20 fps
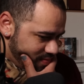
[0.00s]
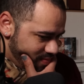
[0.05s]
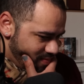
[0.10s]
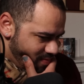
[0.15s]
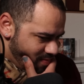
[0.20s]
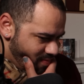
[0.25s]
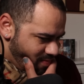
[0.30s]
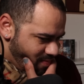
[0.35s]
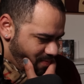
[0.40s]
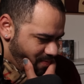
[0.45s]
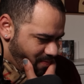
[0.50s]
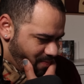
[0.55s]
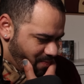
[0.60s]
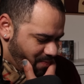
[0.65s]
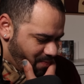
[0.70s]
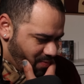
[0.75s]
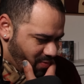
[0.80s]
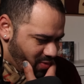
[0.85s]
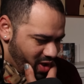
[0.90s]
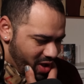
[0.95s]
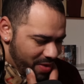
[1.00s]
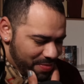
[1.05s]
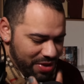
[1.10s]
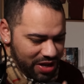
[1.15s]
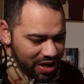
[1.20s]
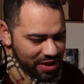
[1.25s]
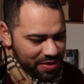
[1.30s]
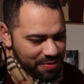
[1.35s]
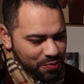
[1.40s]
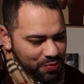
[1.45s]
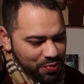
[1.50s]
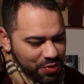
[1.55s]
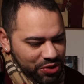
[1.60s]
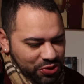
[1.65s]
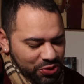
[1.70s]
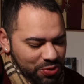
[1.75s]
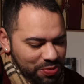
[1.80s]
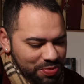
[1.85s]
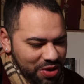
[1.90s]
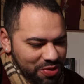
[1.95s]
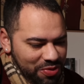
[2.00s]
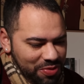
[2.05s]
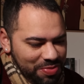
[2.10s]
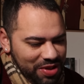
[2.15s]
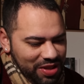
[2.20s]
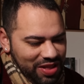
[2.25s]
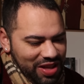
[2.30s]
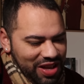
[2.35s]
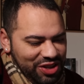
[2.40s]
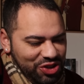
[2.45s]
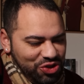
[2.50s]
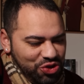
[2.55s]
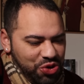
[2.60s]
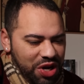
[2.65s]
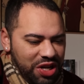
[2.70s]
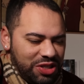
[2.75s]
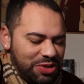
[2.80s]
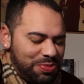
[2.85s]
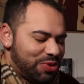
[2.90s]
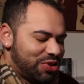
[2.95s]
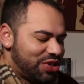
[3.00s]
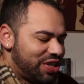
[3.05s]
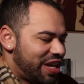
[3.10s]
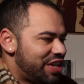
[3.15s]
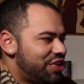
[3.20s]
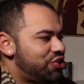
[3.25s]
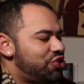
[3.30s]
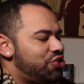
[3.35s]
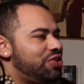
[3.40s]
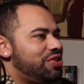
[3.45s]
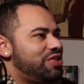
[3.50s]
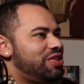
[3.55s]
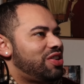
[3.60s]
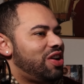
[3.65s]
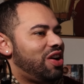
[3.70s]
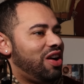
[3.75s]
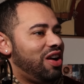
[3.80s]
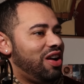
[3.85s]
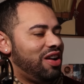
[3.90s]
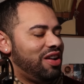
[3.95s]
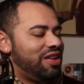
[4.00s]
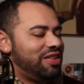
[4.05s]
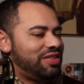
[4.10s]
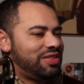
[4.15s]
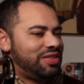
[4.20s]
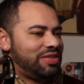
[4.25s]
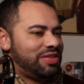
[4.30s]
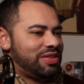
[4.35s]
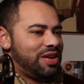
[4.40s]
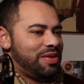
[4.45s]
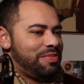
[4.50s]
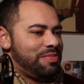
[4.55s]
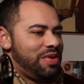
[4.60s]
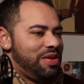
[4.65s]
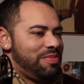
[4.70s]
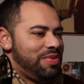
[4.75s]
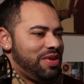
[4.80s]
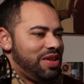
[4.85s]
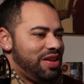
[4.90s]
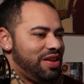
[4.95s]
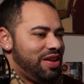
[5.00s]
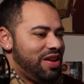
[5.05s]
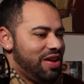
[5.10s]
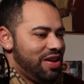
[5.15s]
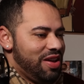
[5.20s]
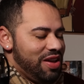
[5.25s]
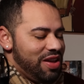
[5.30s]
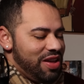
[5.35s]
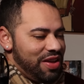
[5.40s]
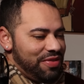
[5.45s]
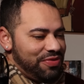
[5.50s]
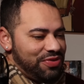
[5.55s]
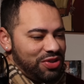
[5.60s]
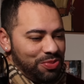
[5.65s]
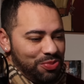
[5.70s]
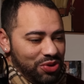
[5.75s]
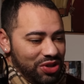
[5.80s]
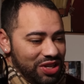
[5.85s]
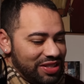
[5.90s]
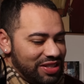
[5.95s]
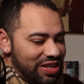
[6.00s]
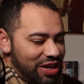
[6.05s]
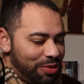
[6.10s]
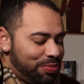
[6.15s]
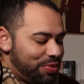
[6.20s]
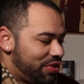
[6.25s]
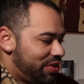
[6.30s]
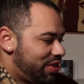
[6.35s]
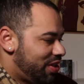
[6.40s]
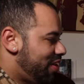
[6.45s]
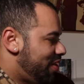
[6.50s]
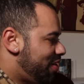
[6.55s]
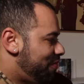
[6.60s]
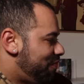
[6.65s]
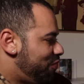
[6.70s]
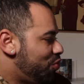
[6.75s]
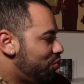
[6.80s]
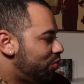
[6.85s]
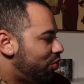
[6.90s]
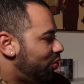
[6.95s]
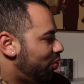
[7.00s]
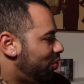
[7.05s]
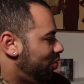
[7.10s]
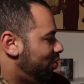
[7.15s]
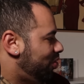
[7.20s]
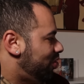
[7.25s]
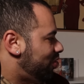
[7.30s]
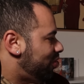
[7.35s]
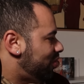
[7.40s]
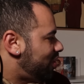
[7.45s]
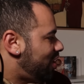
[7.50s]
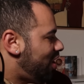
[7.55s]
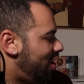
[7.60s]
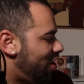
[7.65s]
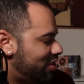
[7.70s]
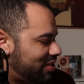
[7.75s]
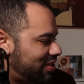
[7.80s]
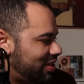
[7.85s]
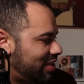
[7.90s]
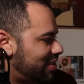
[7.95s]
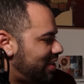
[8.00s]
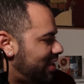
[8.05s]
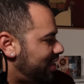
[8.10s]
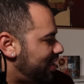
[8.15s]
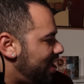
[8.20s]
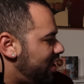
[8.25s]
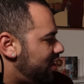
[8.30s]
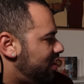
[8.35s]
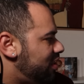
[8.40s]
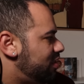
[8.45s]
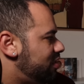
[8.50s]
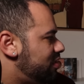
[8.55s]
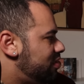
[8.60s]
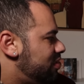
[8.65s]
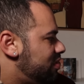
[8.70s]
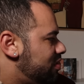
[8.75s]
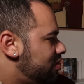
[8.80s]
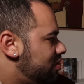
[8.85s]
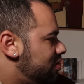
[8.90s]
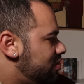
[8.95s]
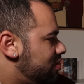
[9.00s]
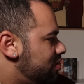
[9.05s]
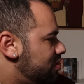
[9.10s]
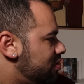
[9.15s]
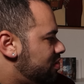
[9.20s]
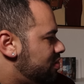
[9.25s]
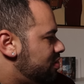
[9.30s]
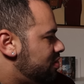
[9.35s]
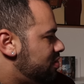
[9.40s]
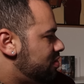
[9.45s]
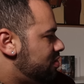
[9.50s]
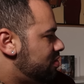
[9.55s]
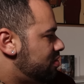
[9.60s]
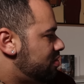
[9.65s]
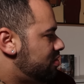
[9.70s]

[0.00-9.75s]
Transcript: uh, expound upon that? I mean, I assume that would be like transportation costs, uh, maybe if someone needs help with a funeral or costs, things like that. Would